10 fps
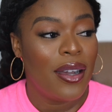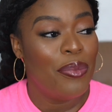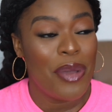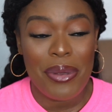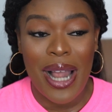or
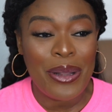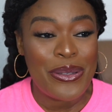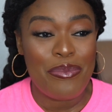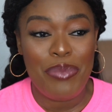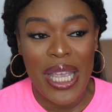maybe how
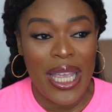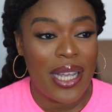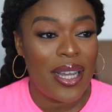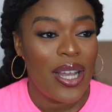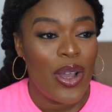to
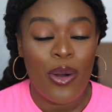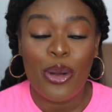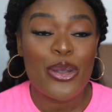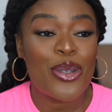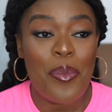bake
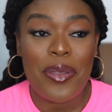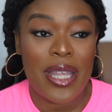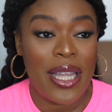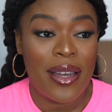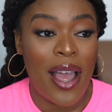or
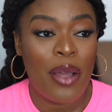something.